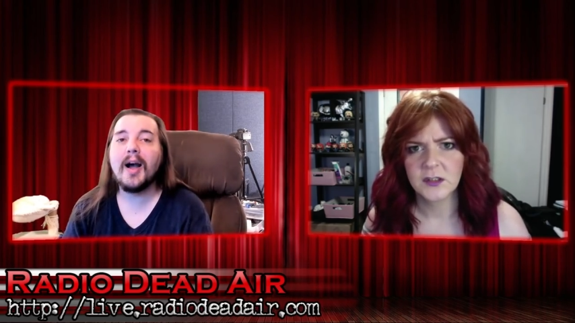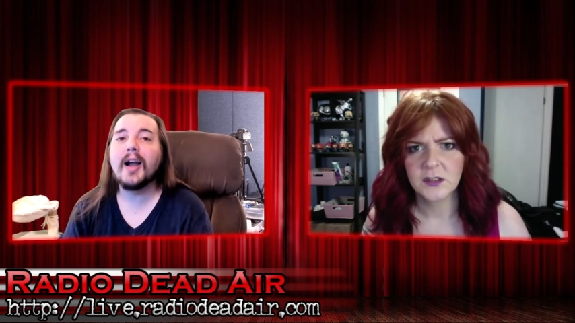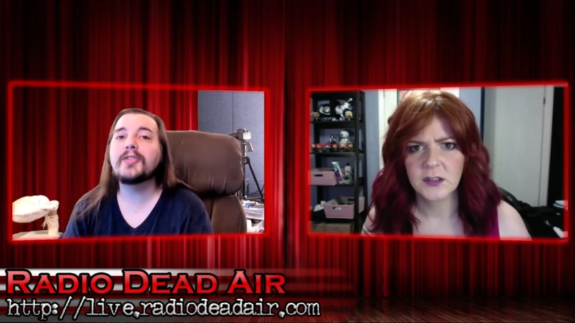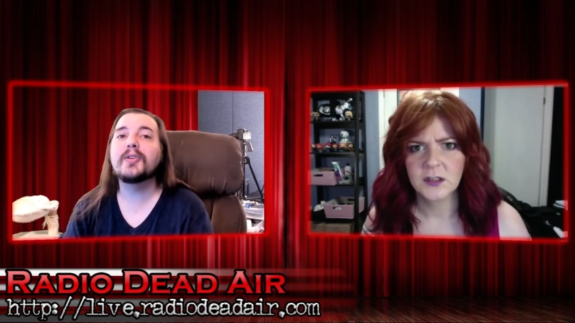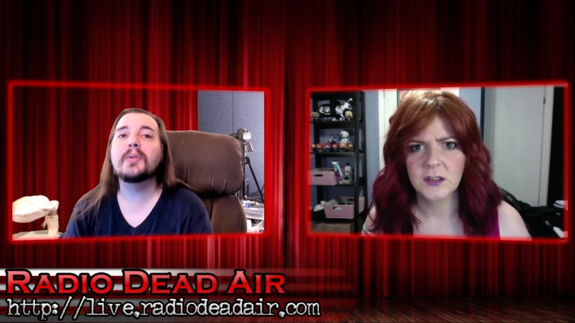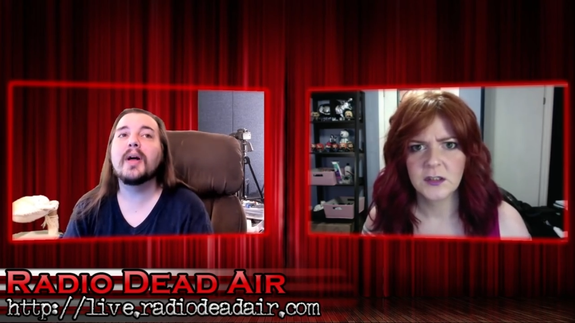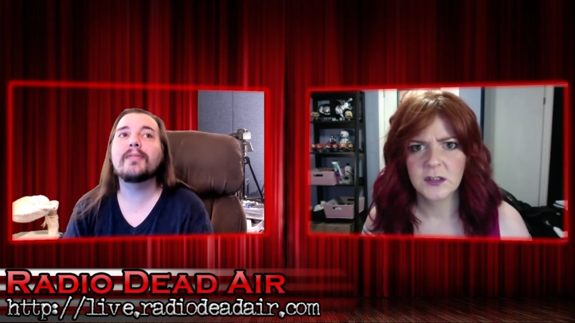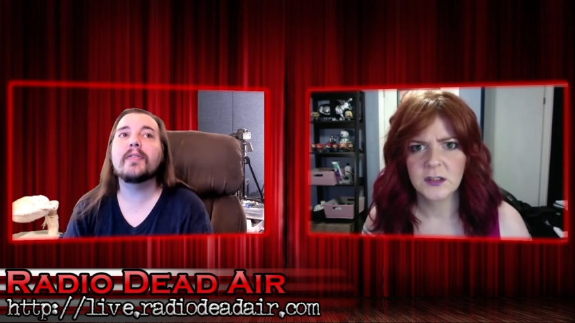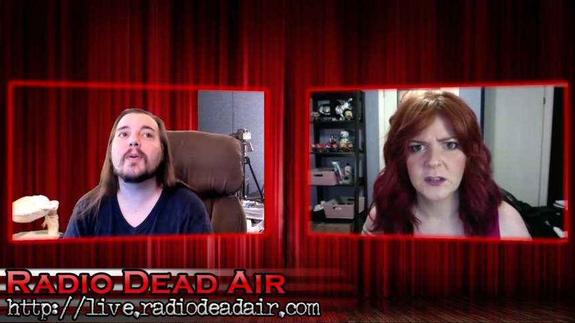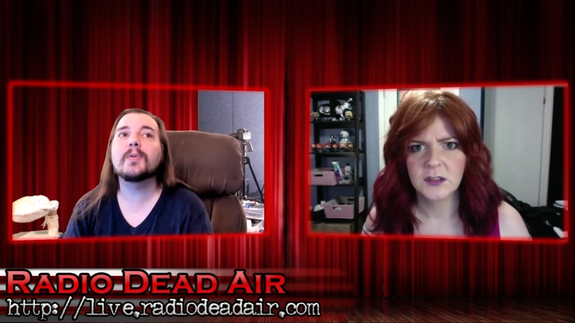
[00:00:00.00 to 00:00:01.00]
Speaker 1: I do love
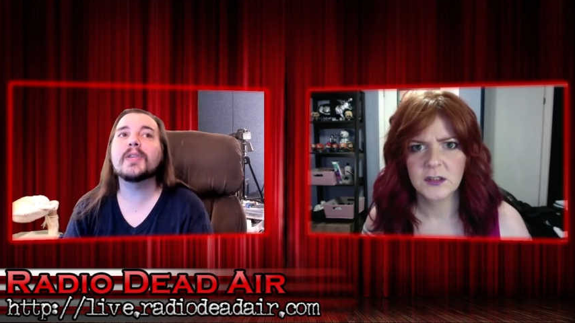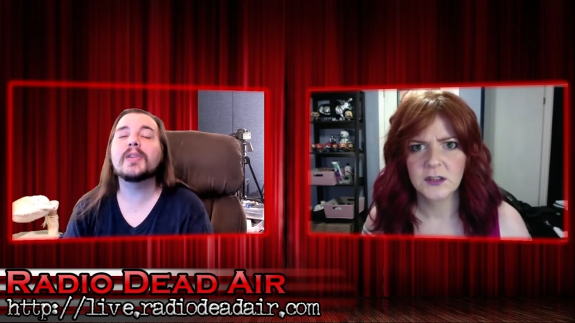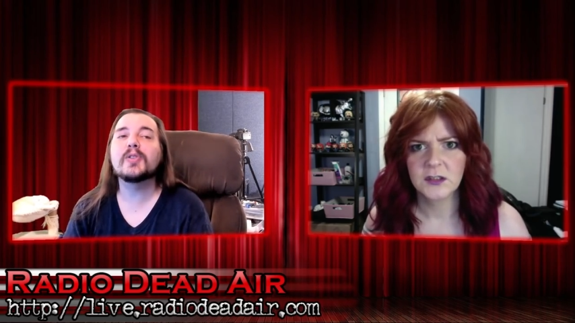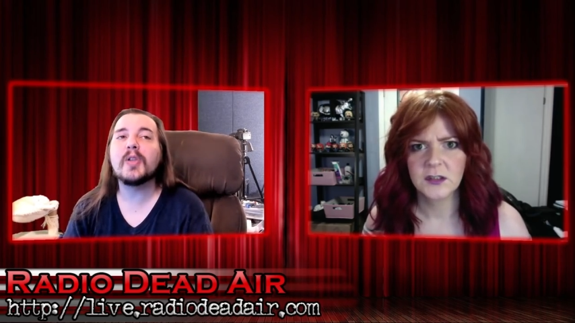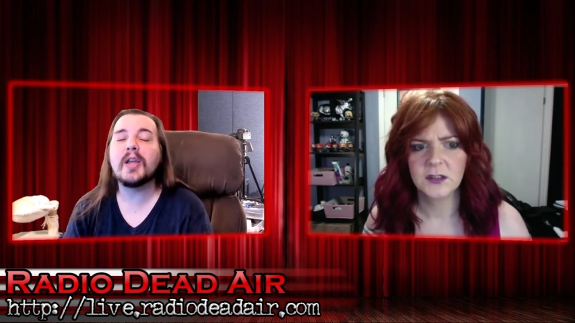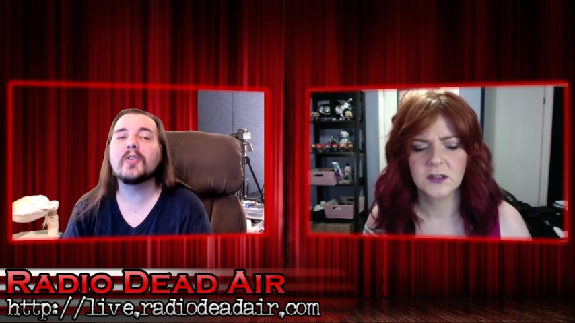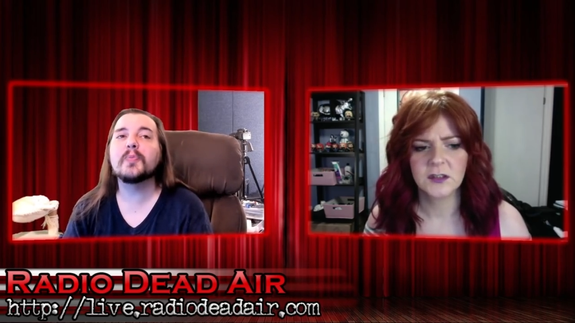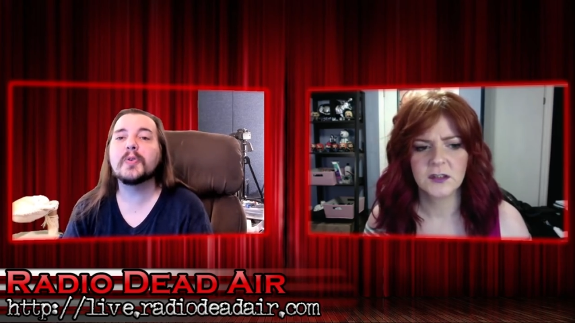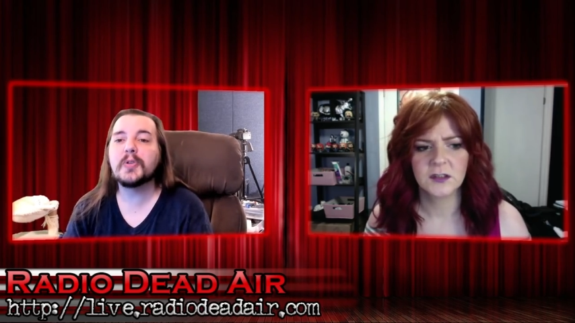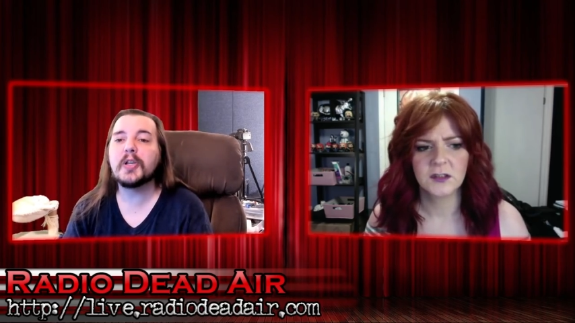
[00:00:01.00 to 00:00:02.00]
that there was a standard
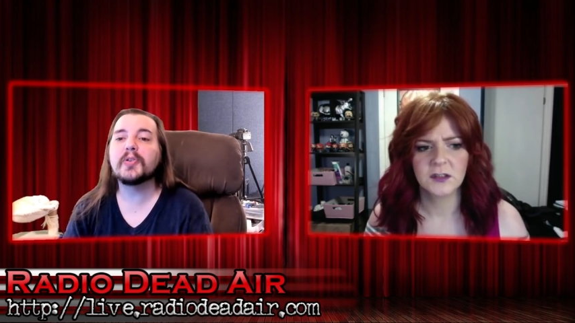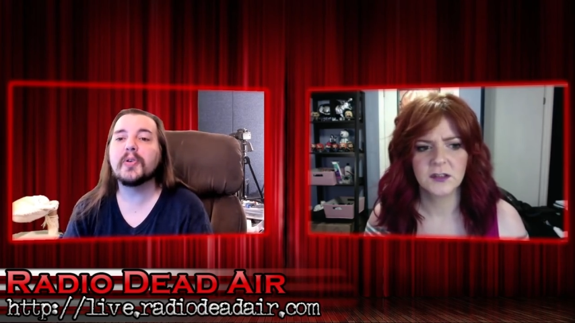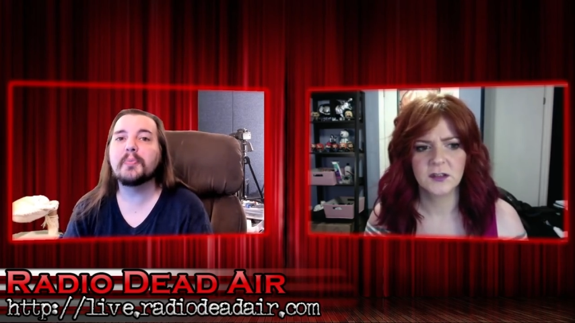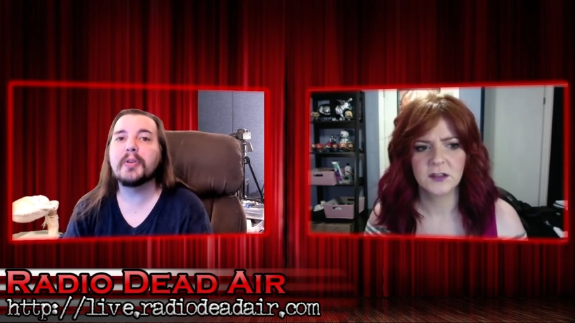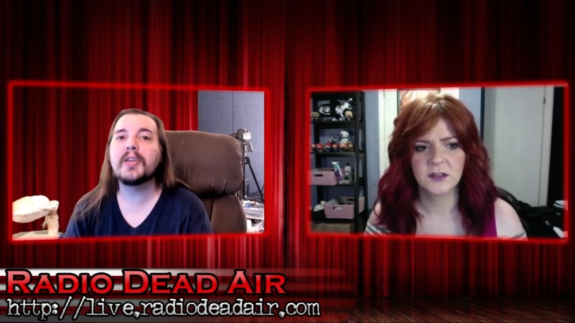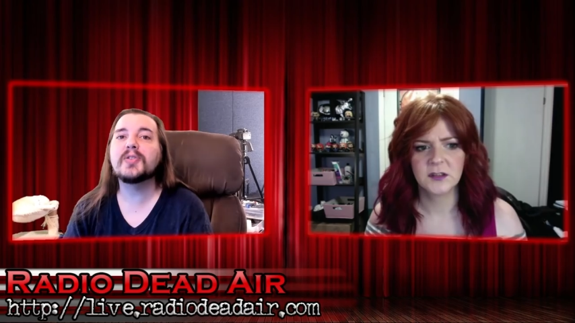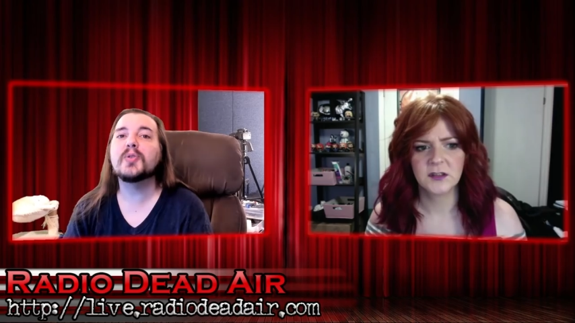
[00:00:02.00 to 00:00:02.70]
procedure in place